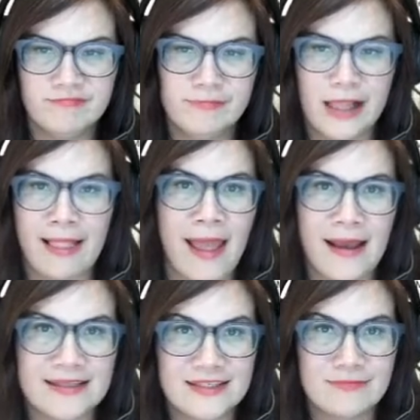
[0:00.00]

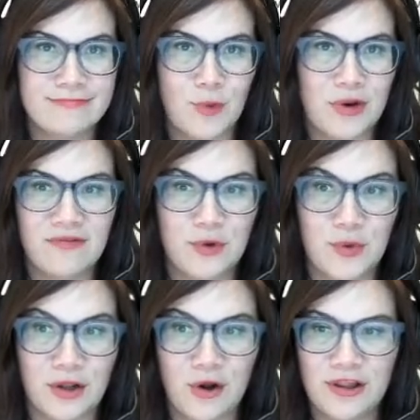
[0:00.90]
class, whatever you
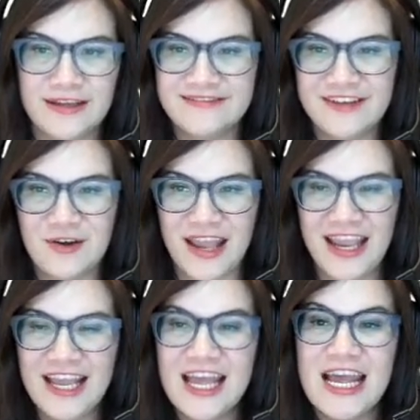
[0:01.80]
want to call it. Okay,
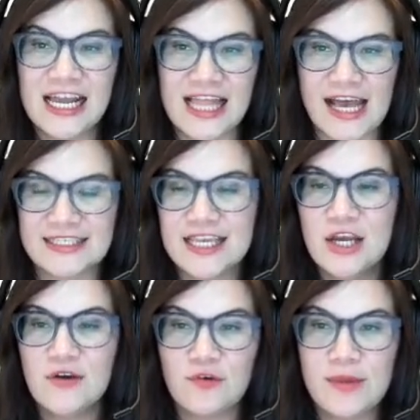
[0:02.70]
class.
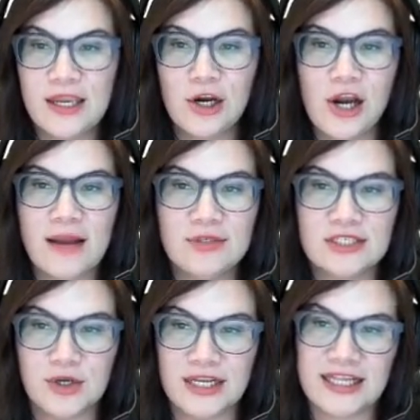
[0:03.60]
From here, I'm just
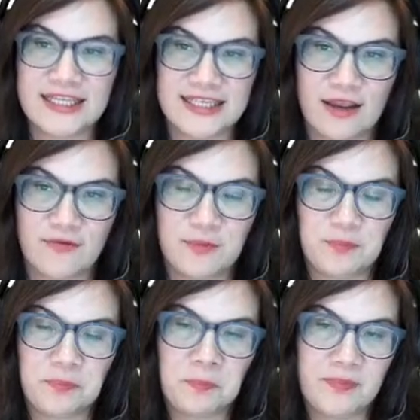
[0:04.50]
going to click save.
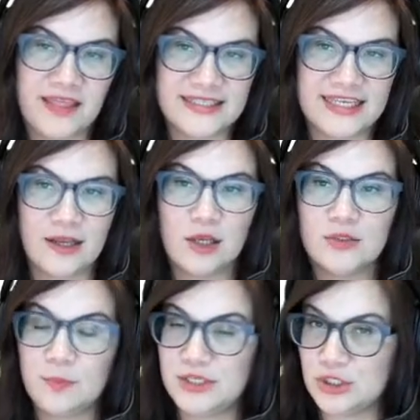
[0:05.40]
That's it.
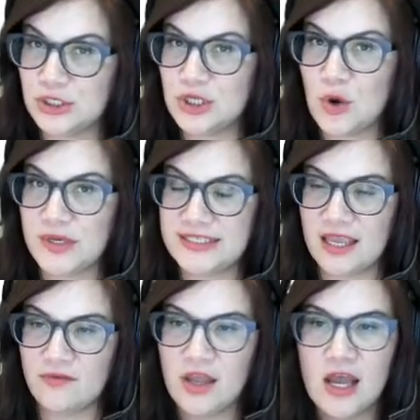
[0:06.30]
Be sure to always
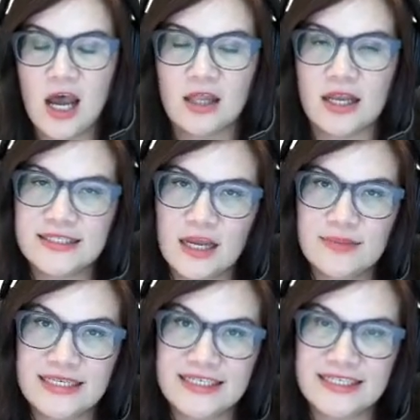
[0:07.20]
save. A lot of
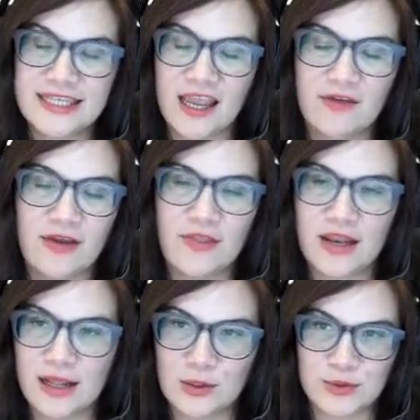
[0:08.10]
times I didn't save, and then
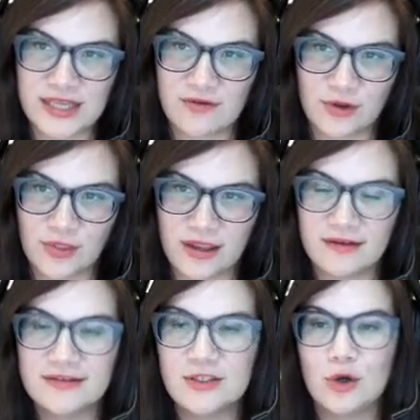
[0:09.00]
I lose everything.
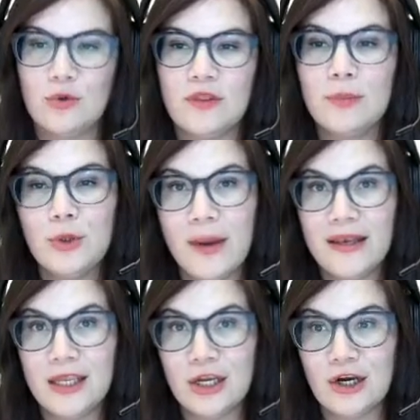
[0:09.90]
So the blue
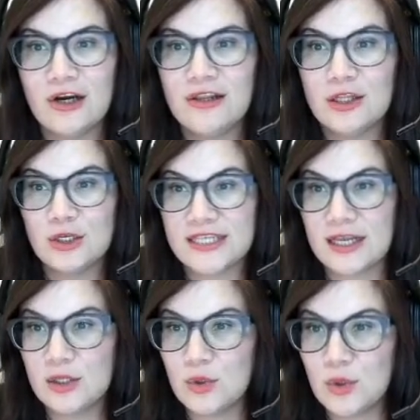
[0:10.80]
button here that looks like
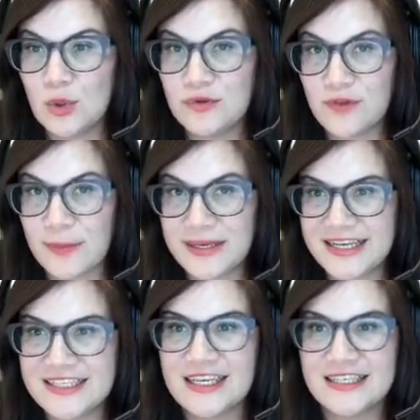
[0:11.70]
a little old floppy
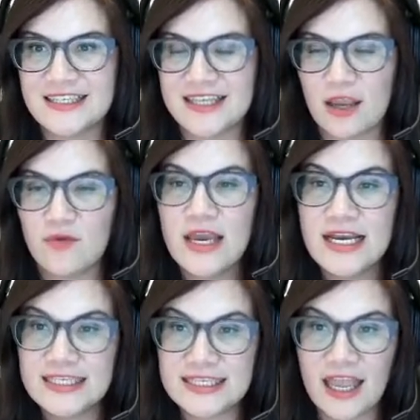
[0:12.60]
disk is a save.
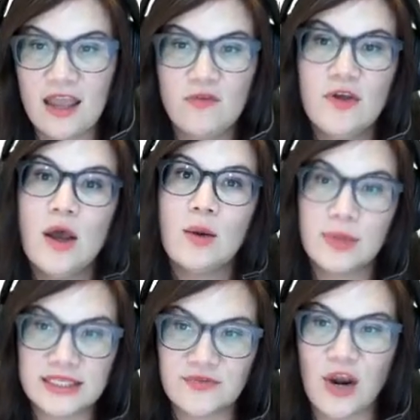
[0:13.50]
Save,
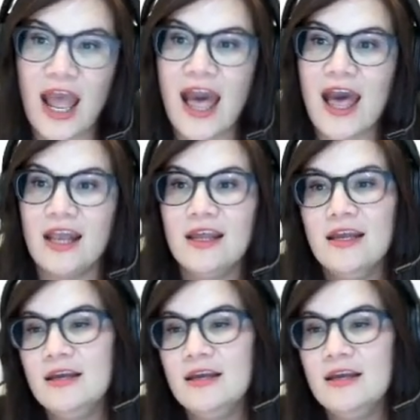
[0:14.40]
plus for add,